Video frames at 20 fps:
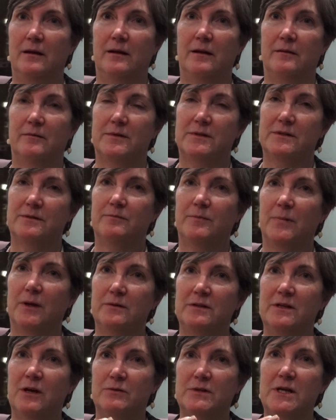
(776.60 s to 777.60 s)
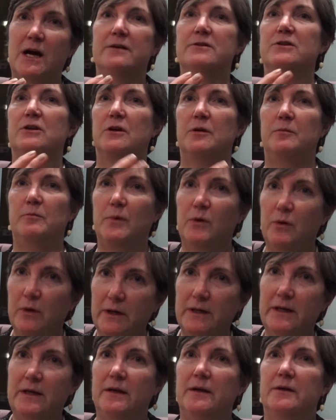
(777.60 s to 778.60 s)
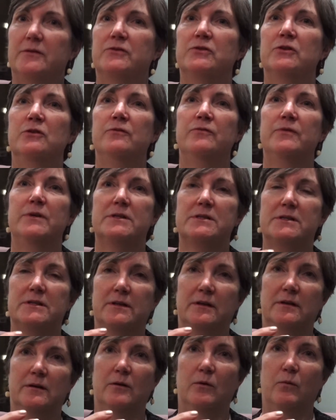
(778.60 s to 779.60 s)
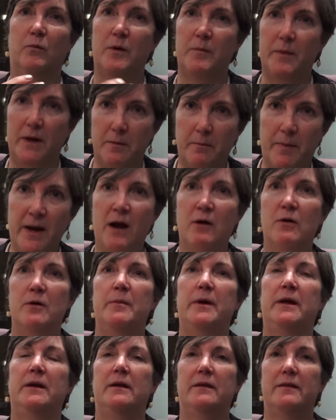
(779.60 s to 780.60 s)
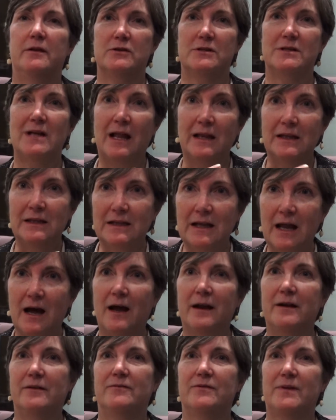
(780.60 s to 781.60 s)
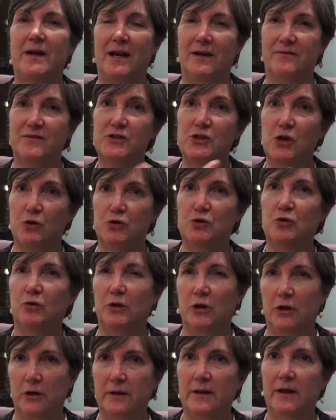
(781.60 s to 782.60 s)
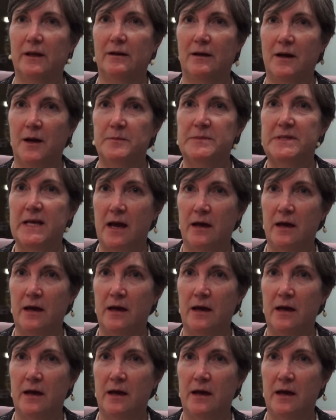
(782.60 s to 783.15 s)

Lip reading: it's tied to community service and women empowerment, and there's a lot of kind of social good that comes